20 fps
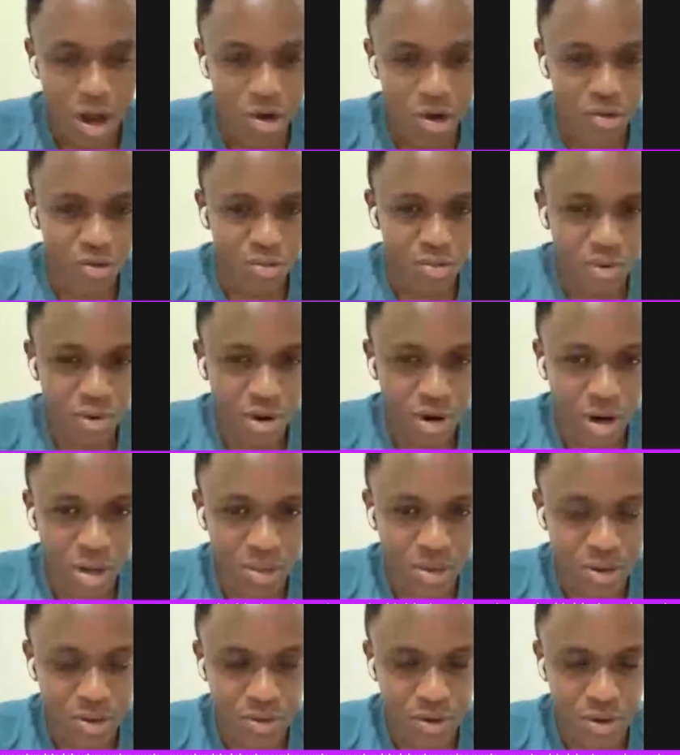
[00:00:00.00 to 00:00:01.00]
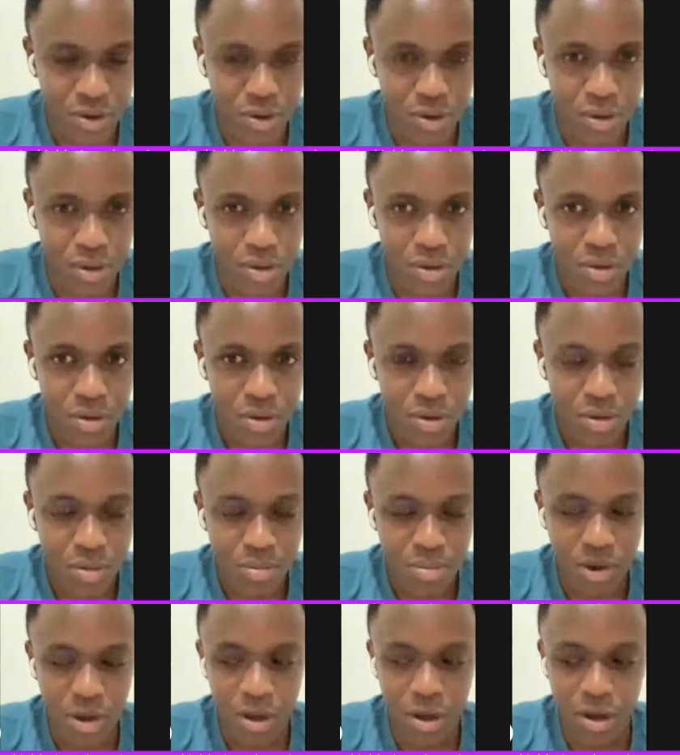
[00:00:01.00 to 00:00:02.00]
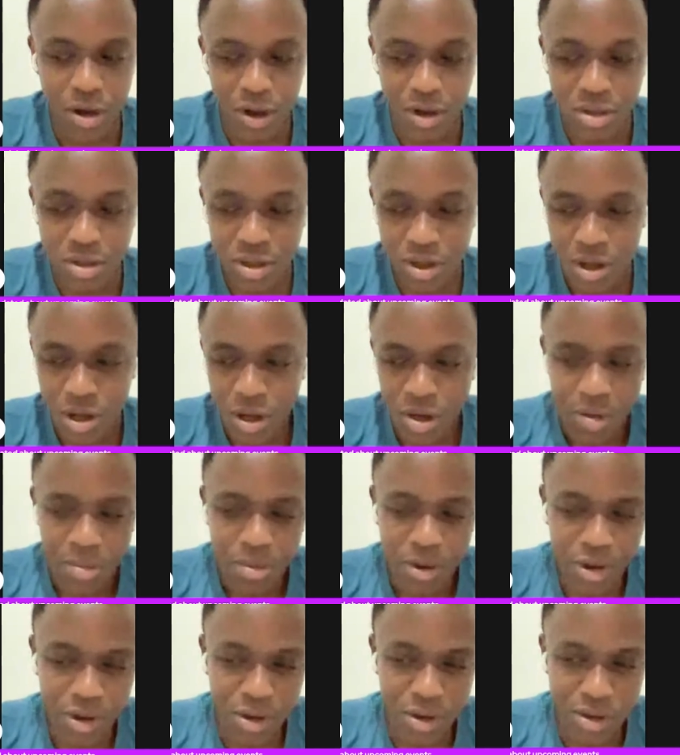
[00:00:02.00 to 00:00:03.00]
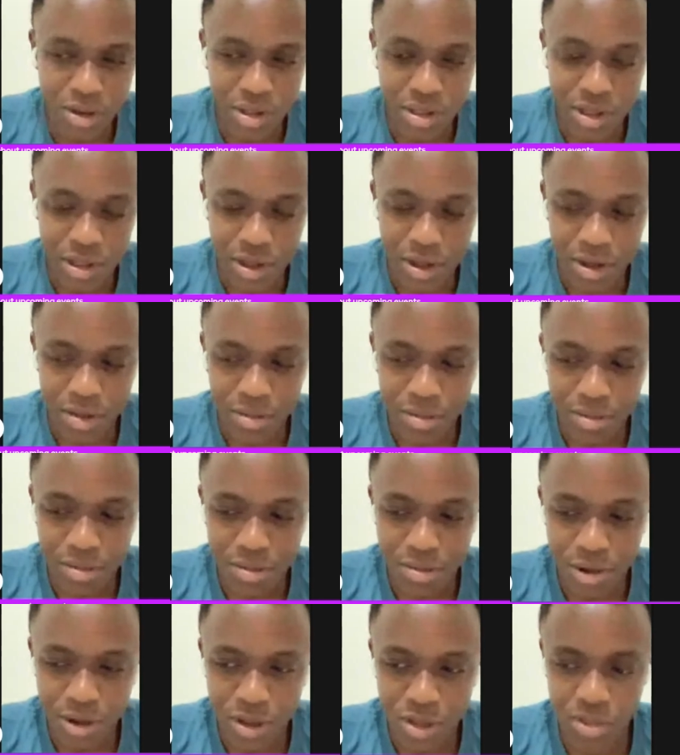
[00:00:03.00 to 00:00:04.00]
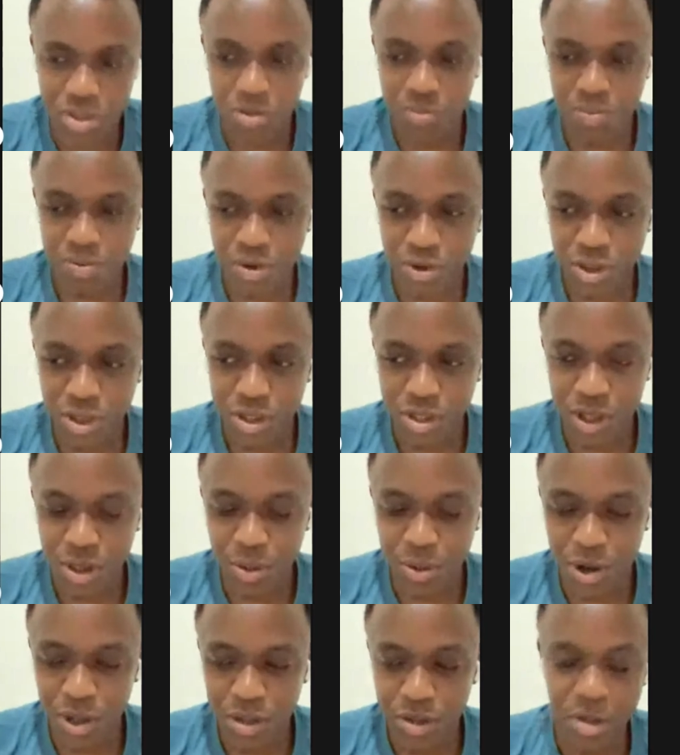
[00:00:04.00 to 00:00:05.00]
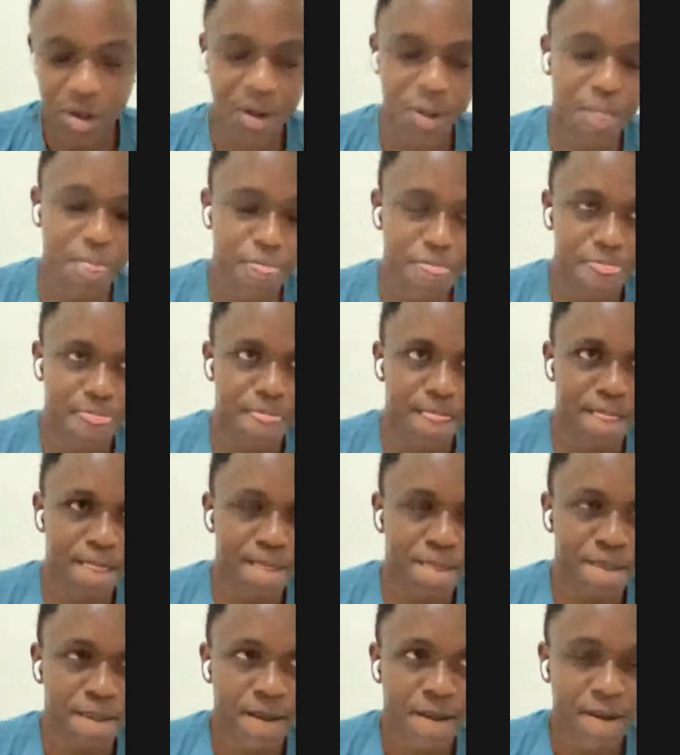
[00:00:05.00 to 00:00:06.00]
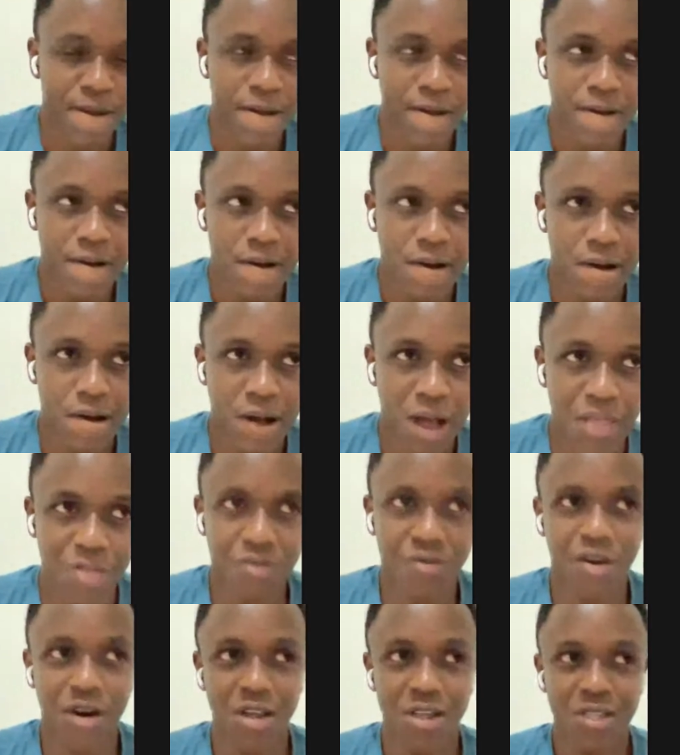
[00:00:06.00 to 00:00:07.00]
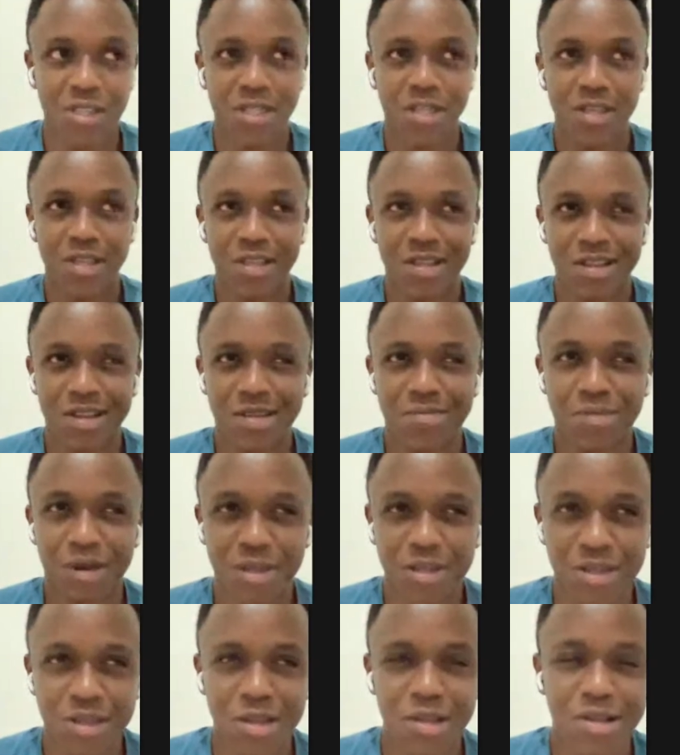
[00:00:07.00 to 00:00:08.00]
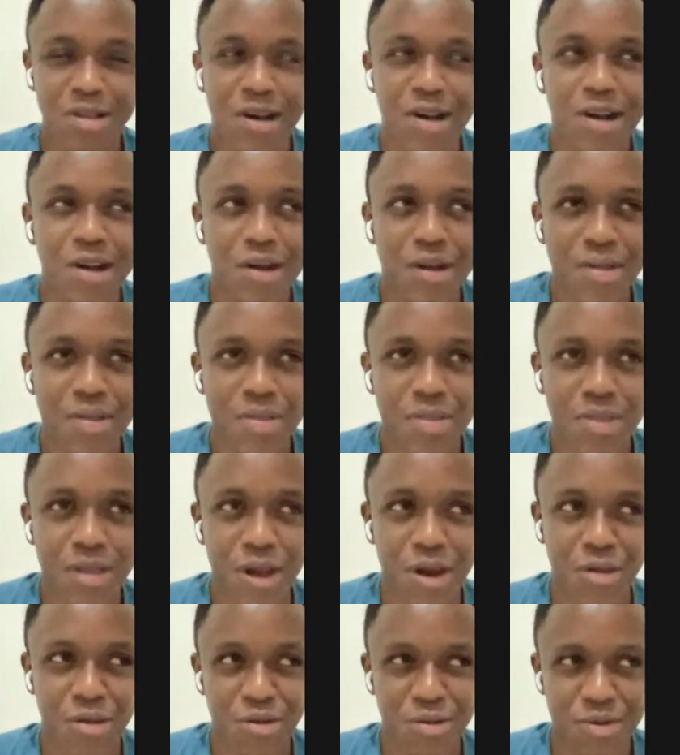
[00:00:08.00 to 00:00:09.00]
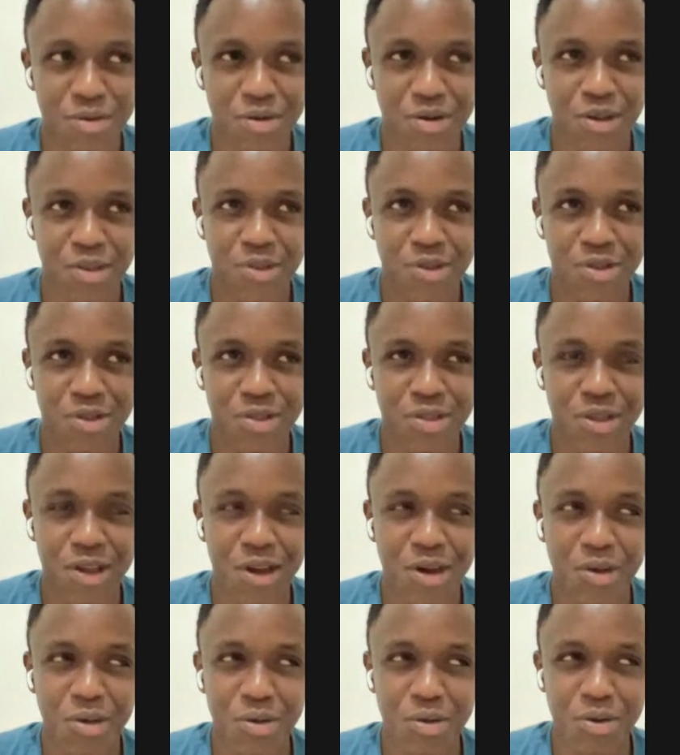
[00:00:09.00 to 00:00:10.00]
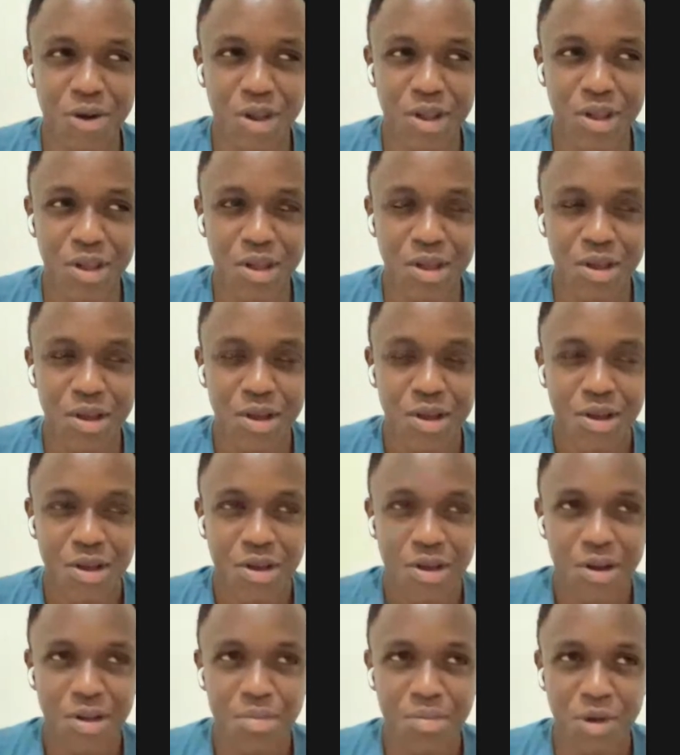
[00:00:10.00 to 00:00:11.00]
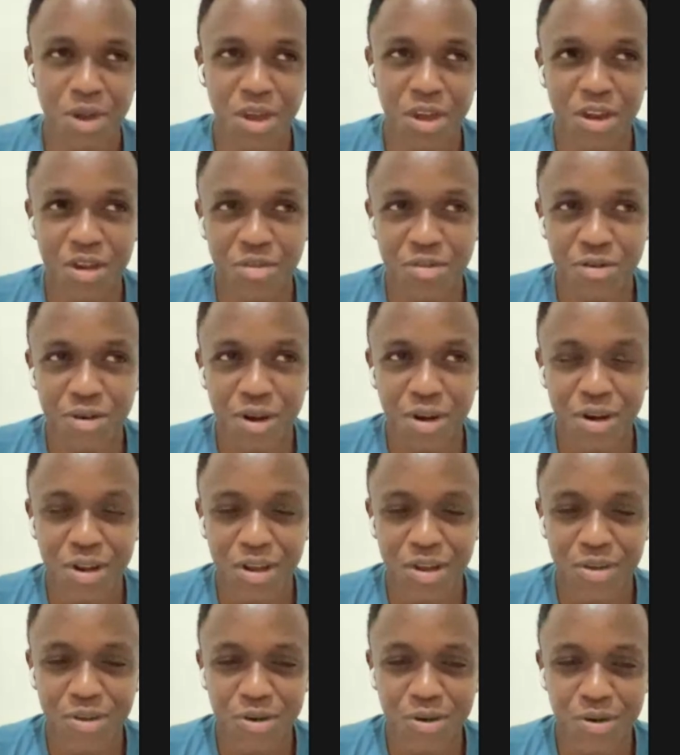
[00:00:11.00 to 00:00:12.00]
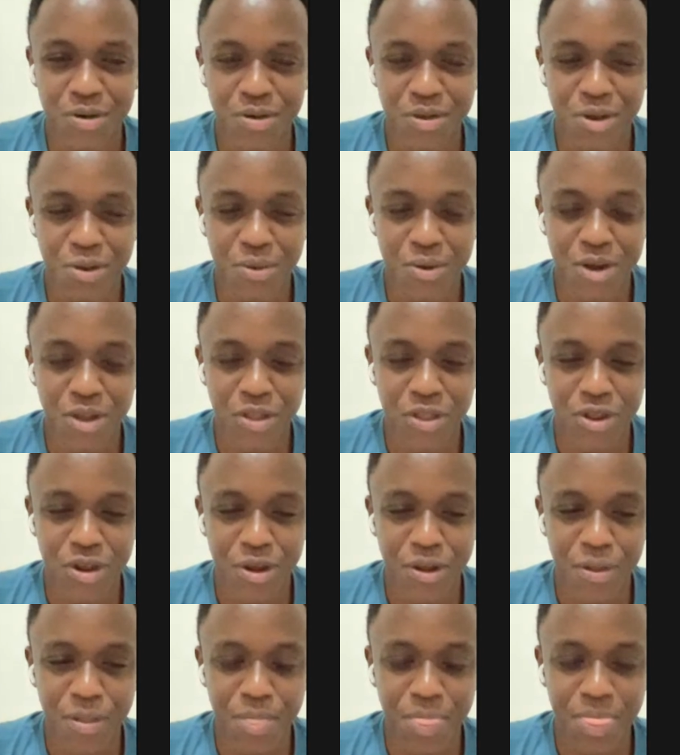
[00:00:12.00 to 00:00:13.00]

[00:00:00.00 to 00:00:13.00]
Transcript: kind of programs for beginners, because internship projects are quite advanced per se. They are not really beginner friendly, so they want